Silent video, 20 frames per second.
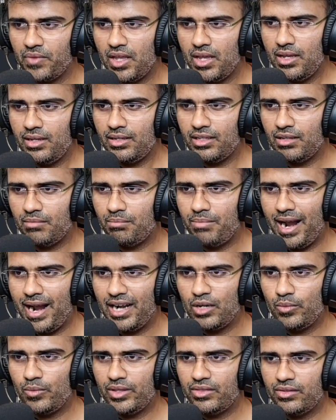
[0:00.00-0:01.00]

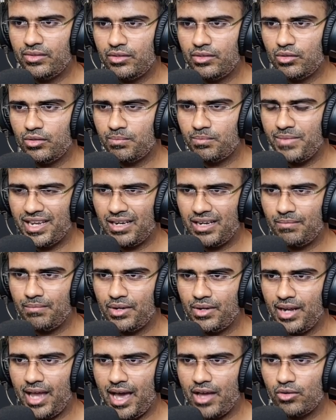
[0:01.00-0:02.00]
bandwidth to
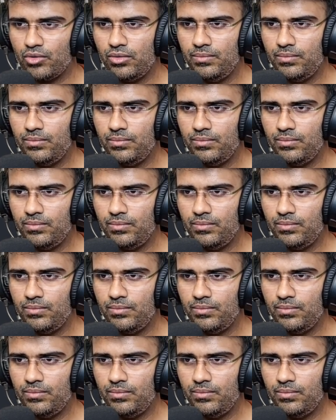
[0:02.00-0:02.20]
become narrow.